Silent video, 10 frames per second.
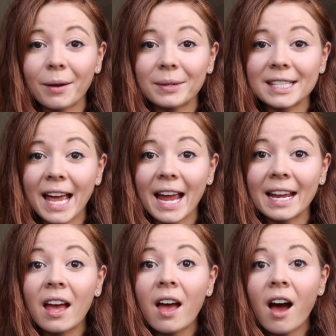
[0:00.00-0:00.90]
I would
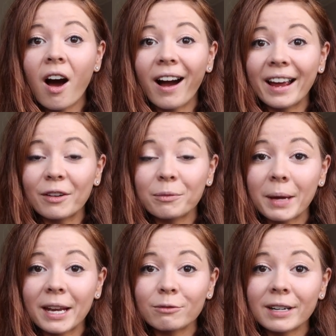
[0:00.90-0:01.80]
say. I have
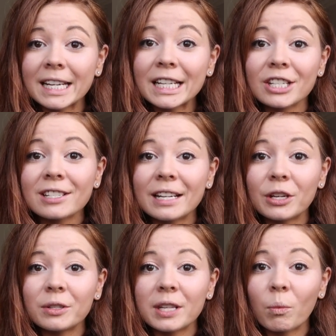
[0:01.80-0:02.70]
been religiously
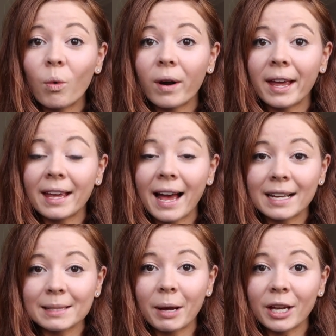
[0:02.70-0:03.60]
using walking
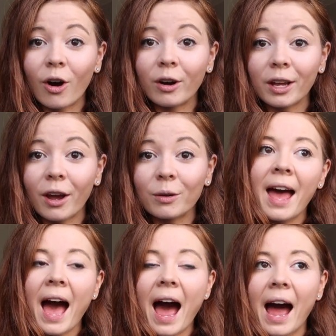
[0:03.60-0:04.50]
as my cardio,
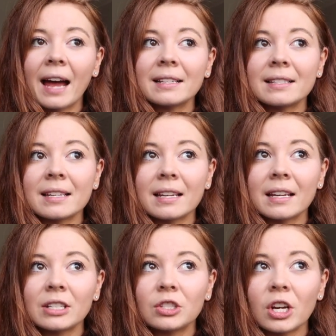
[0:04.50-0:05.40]
and
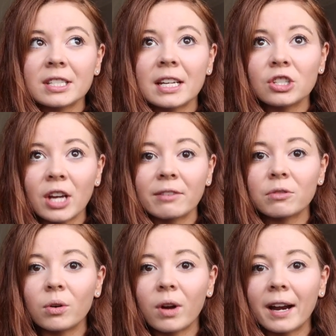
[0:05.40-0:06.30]
just in
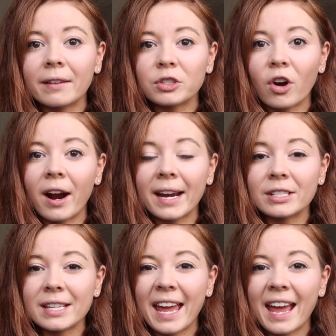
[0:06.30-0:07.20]
general kind of trying
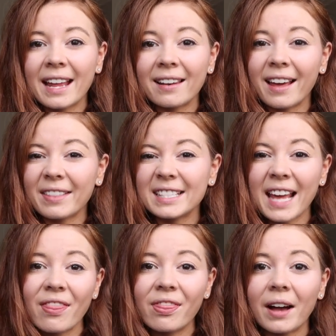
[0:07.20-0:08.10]
to hit like the
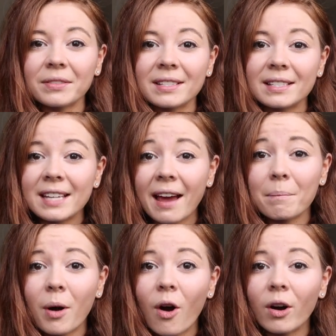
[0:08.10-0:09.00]
10,000 step
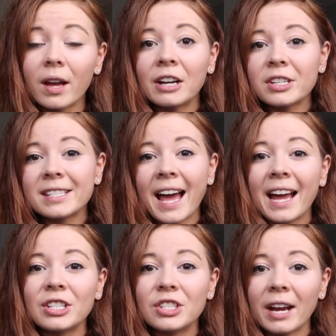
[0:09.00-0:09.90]
mark, and just
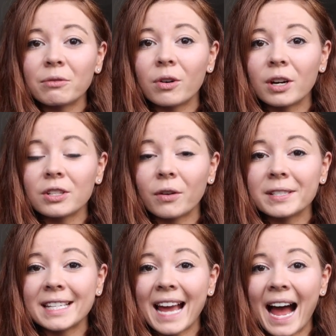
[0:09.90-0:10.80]
that in general has
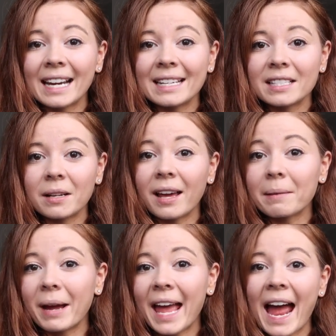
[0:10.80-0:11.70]
obviously added to
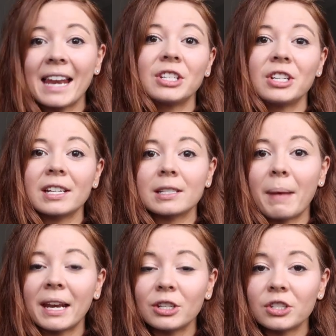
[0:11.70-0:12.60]
like my energy
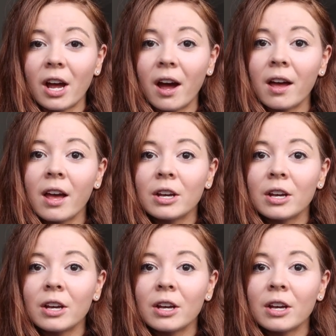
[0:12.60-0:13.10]
expenditure.